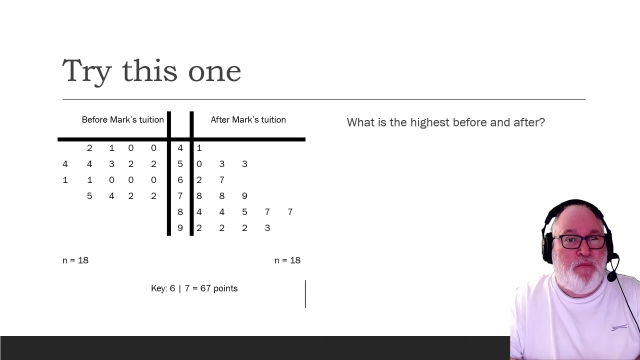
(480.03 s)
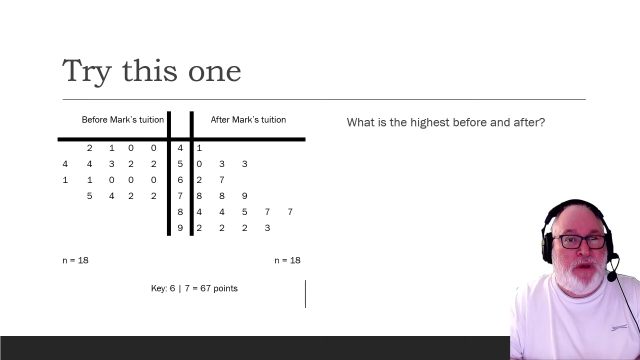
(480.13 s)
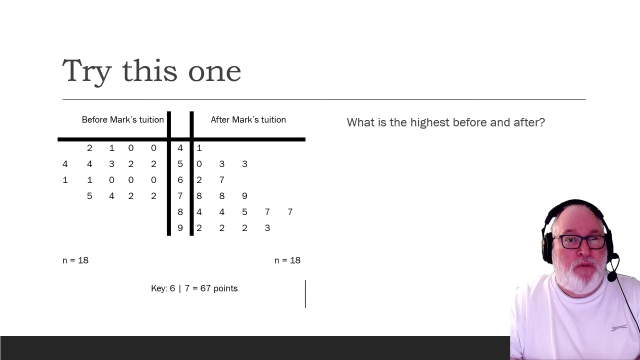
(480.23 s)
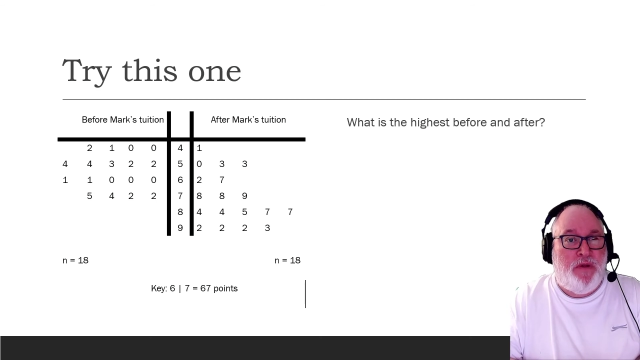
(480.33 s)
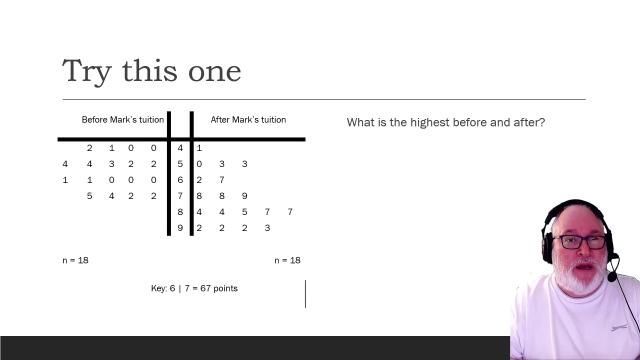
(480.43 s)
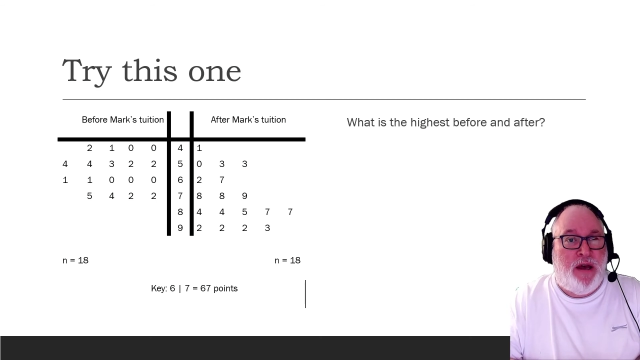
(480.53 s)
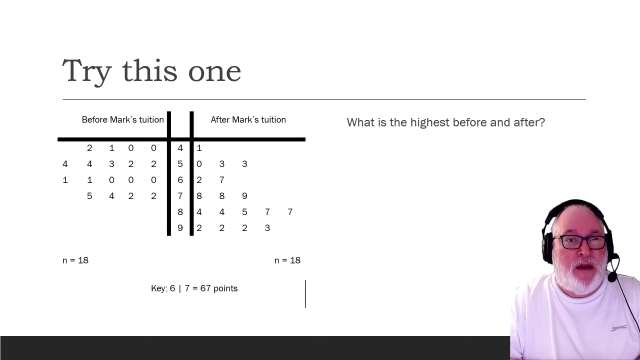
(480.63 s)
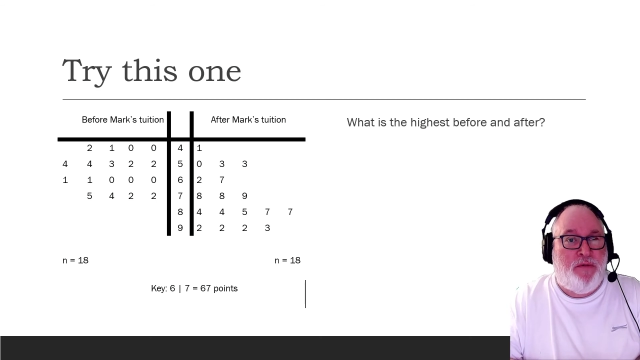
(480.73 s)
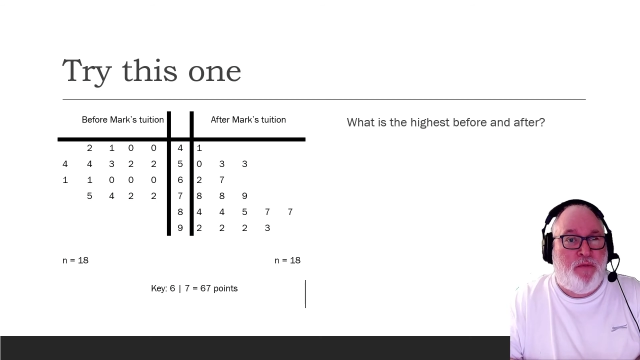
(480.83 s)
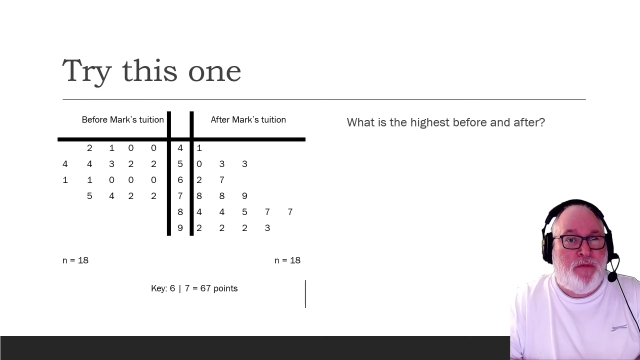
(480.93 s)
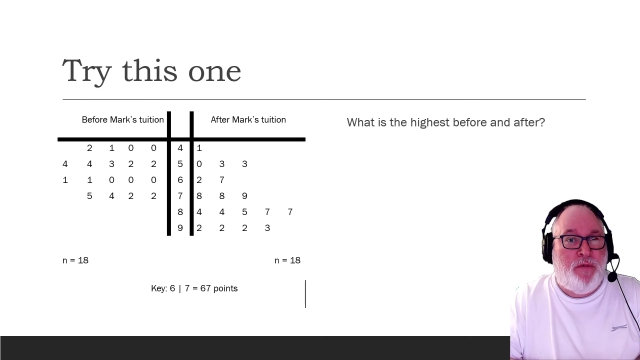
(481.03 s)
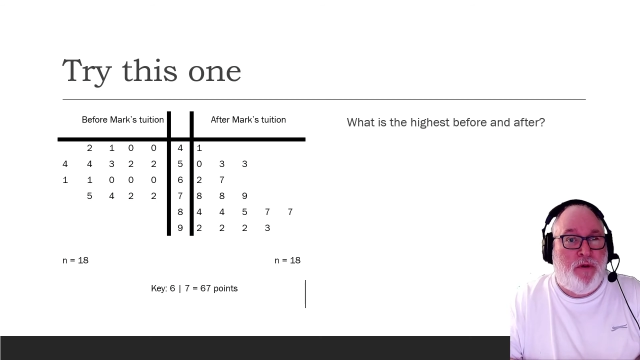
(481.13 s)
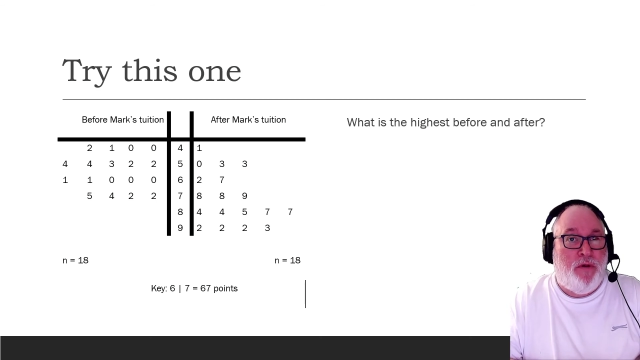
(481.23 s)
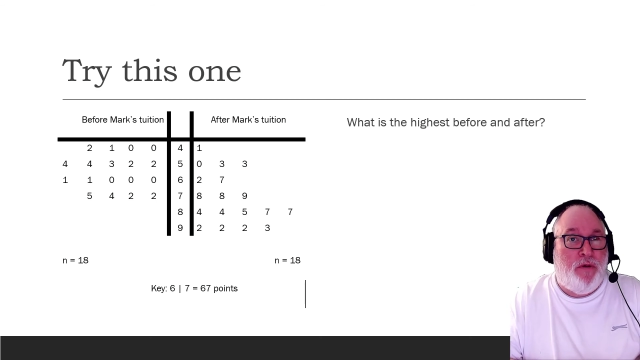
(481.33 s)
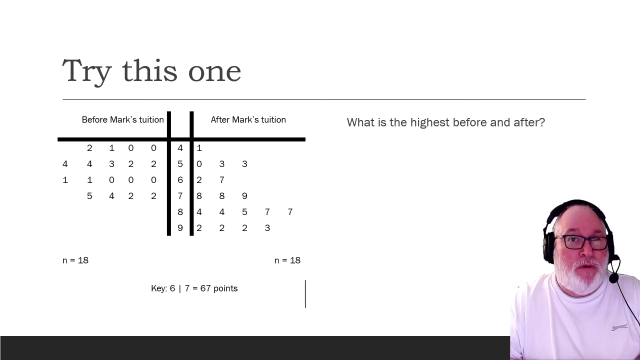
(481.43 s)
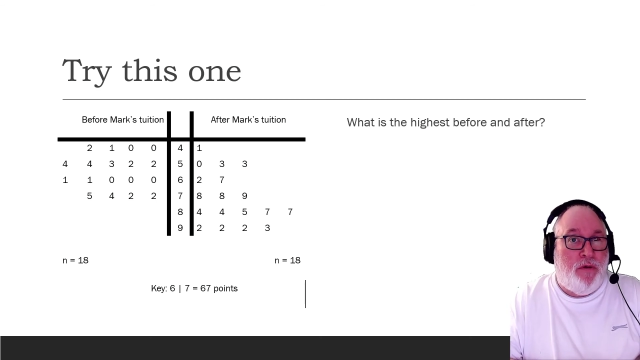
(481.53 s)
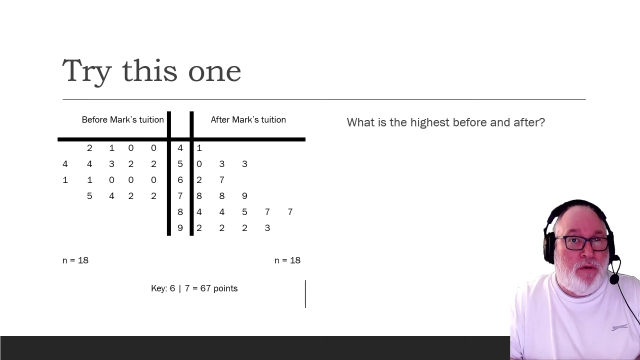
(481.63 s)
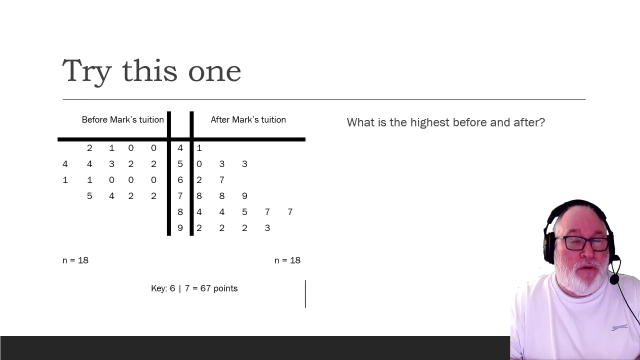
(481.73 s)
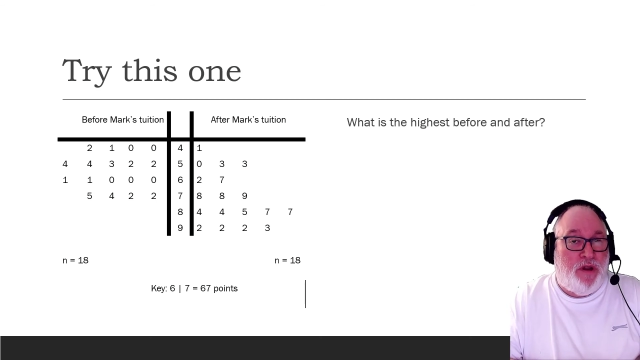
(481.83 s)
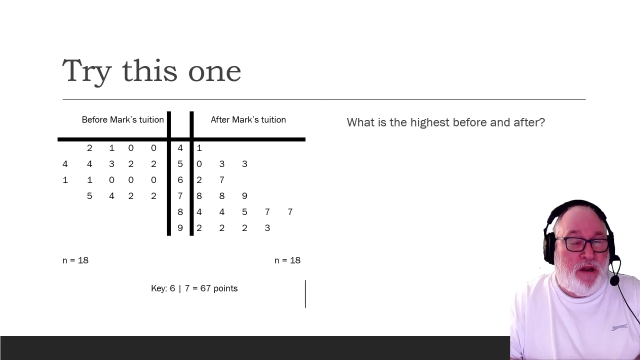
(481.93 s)
people that
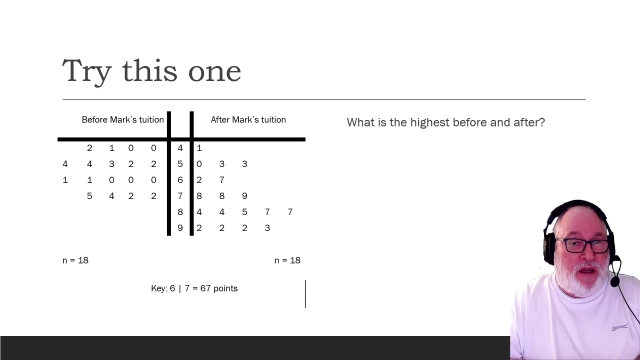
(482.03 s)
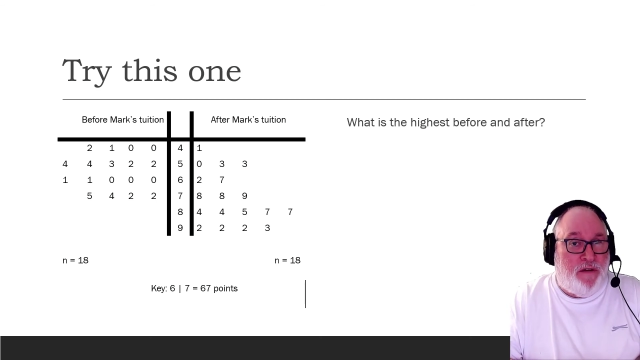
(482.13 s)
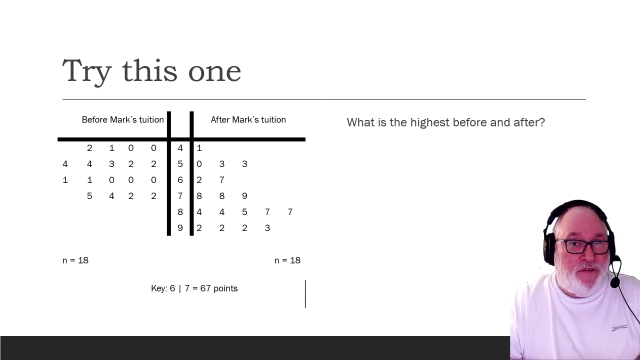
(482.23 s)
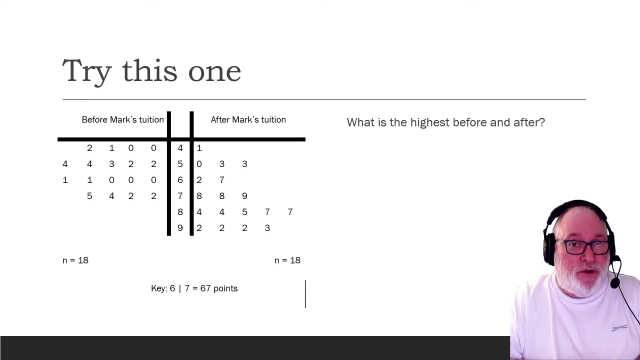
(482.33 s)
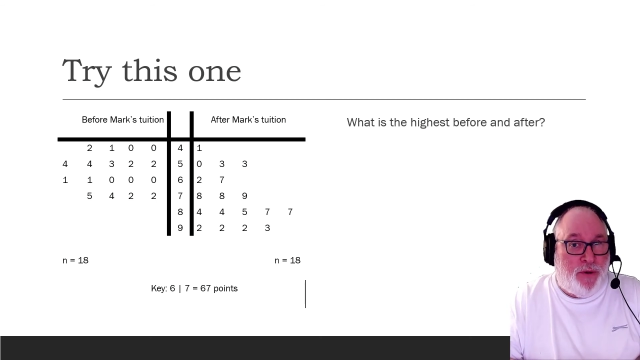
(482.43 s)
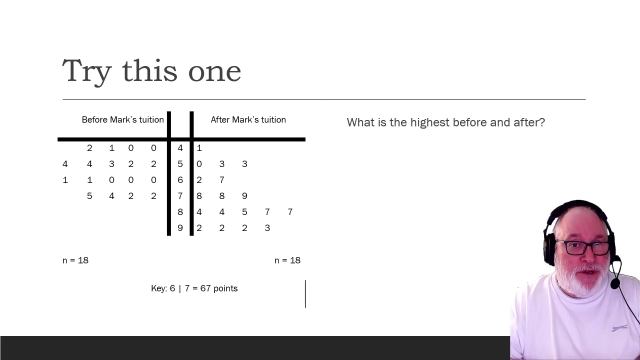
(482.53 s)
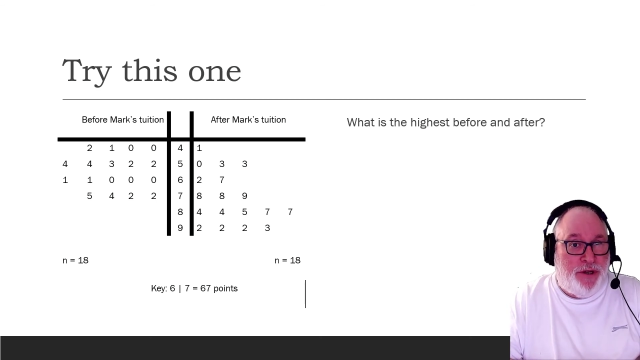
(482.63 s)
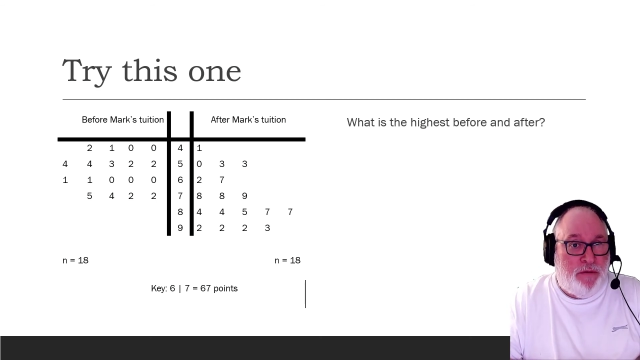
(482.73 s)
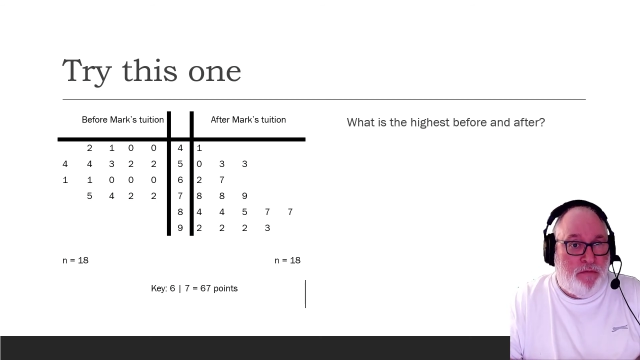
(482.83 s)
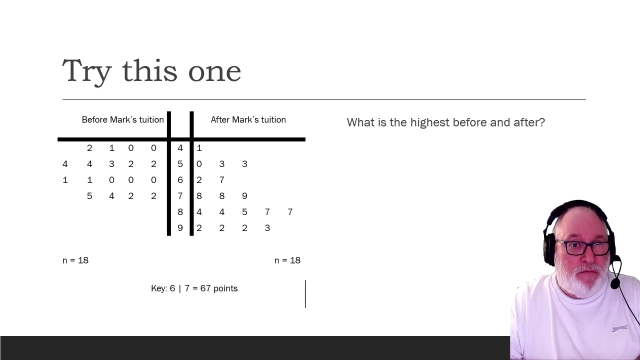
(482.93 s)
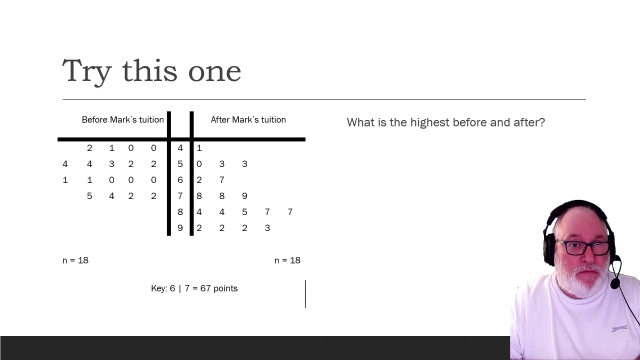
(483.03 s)
didn't have tuition,